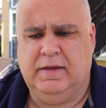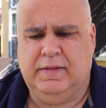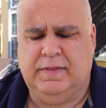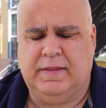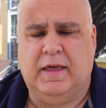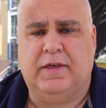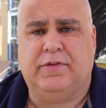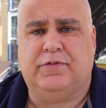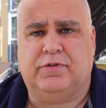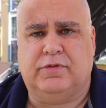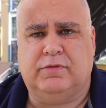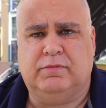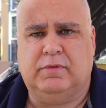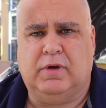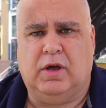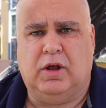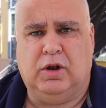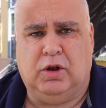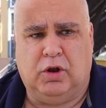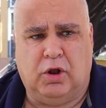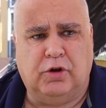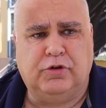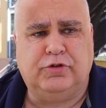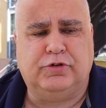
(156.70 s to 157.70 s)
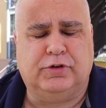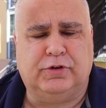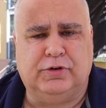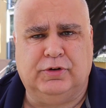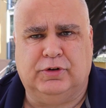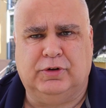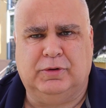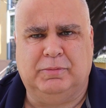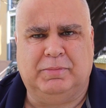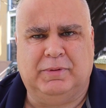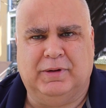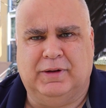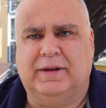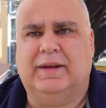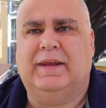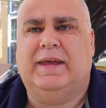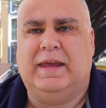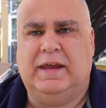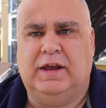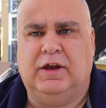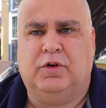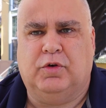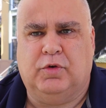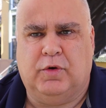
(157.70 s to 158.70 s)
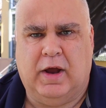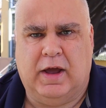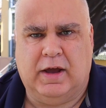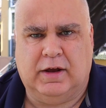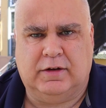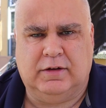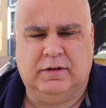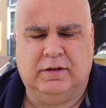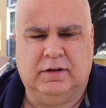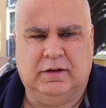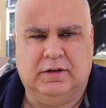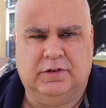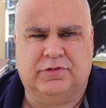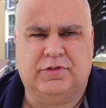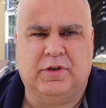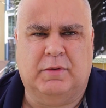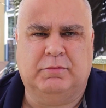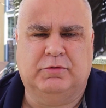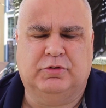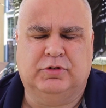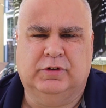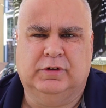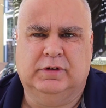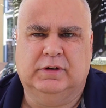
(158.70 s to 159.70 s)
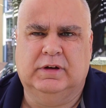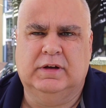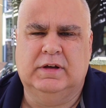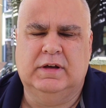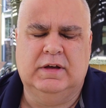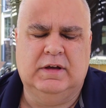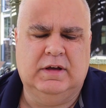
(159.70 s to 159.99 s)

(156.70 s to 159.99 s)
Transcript: that's a logical but incorrect assumption